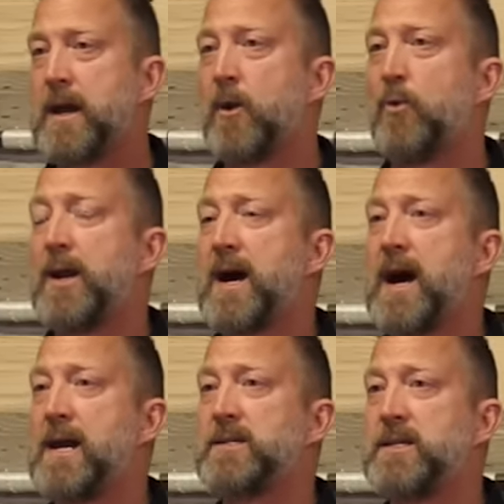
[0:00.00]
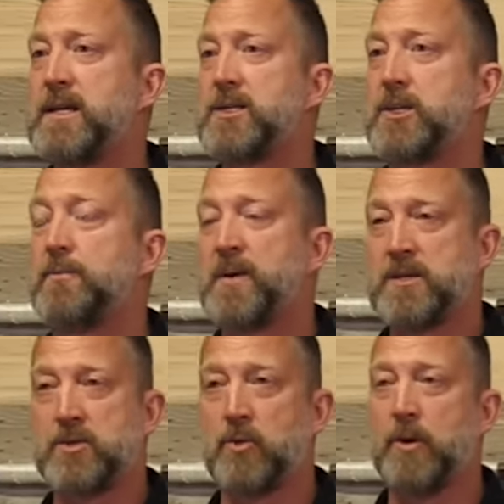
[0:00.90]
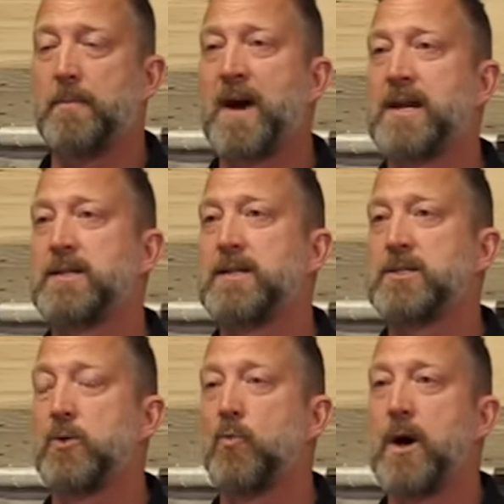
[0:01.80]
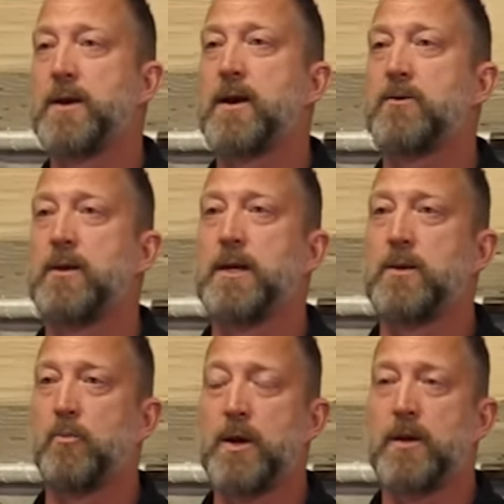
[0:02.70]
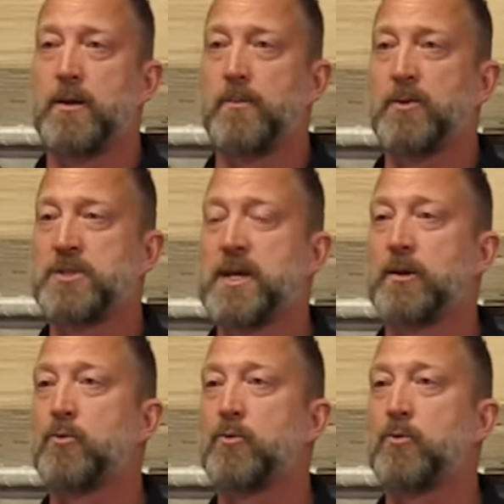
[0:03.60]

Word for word: Now, when I teach a pistol grip, I teach a one hundred and one hundred percent